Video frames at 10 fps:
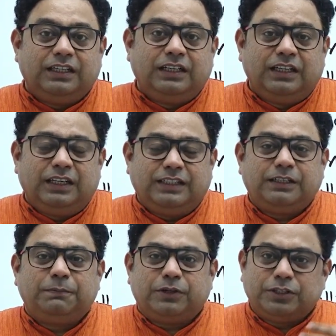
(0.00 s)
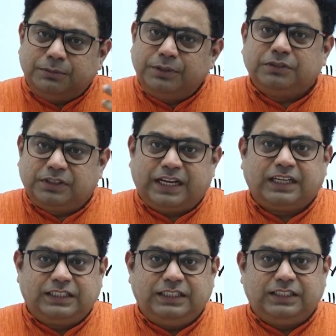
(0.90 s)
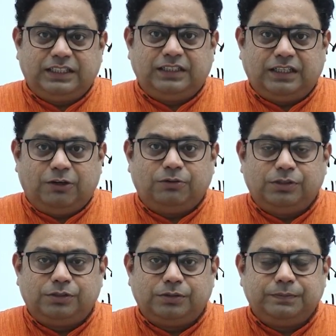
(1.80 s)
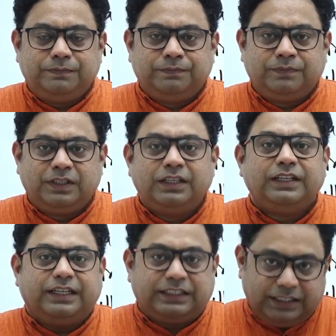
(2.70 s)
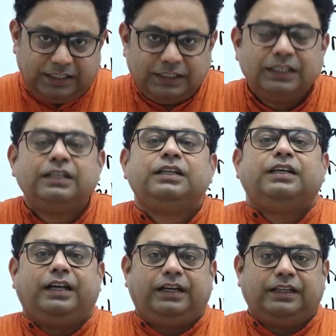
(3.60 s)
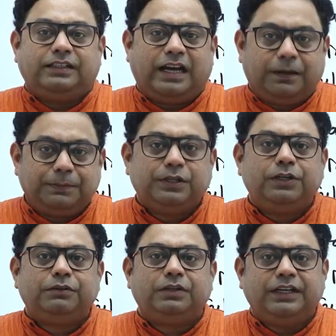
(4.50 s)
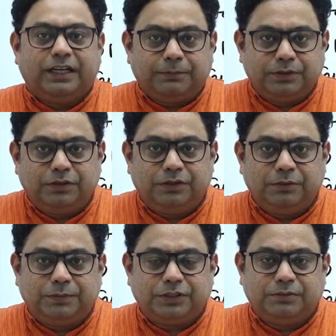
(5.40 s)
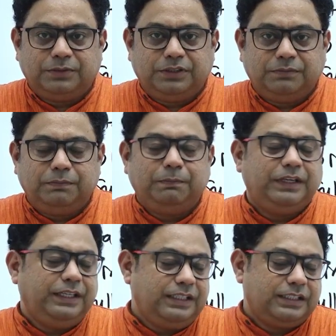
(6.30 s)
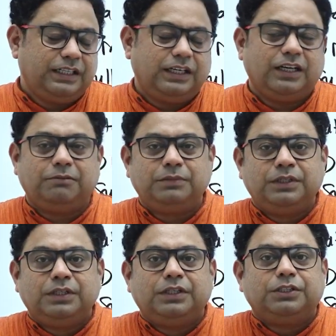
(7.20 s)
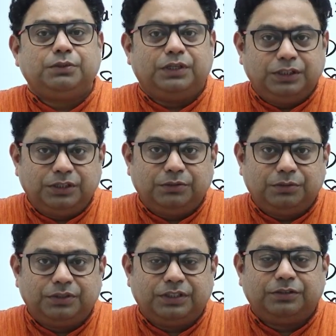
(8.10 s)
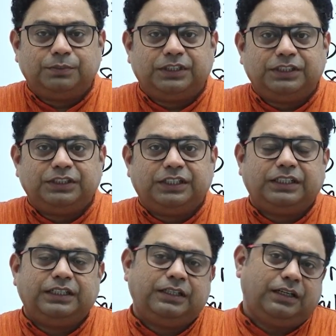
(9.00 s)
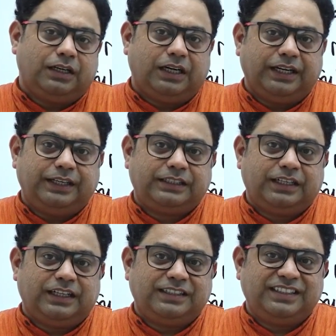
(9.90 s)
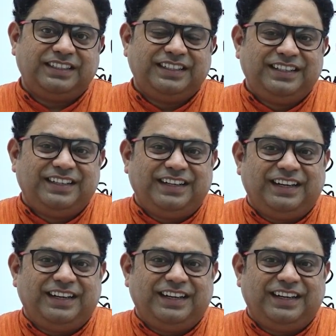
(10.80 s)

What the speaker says: is it possible to crack CSAT now also? Yes, guys, it is absolutely, absolutely possible. Please come join the course at Shubhra Ranjan IAS classes and